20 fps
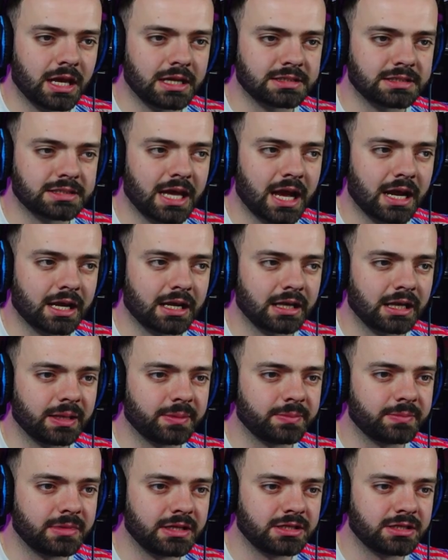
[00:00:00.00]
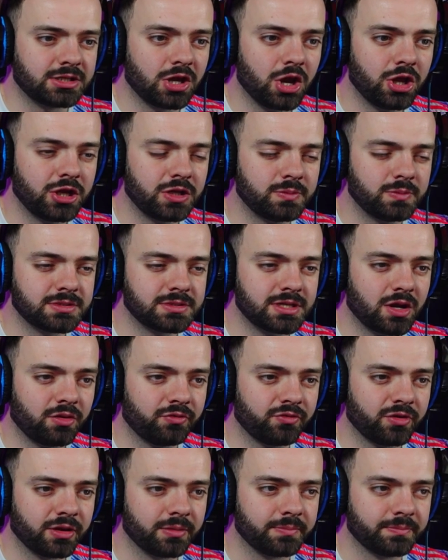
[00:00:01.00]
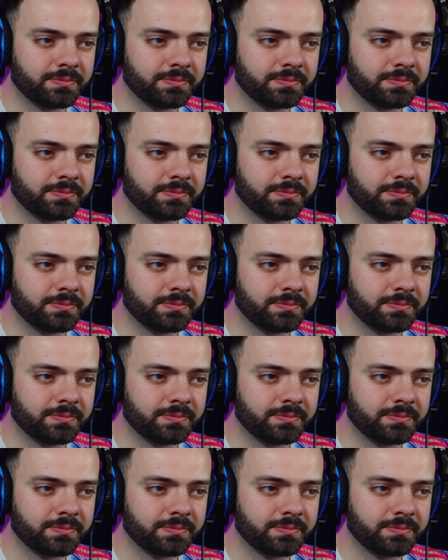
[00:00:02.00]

Exactly. He turned himself in.